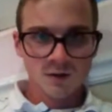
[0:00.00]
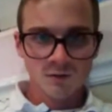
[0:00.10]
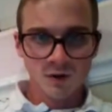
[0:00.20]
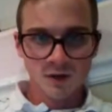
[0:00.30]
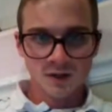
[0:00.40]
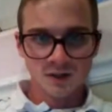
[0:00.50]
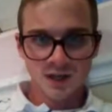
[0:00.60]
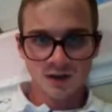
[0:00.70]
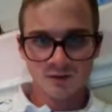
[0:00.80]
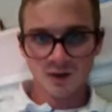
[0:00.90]
Find the
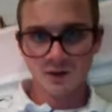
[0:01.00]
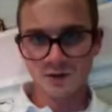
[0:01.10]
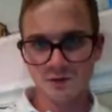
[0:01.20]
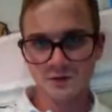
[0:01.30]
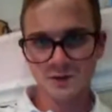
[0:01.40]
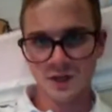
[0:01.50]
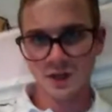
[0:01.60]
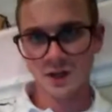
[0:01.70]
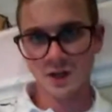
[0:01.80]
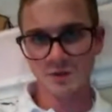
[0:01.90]
exact value of sine a plus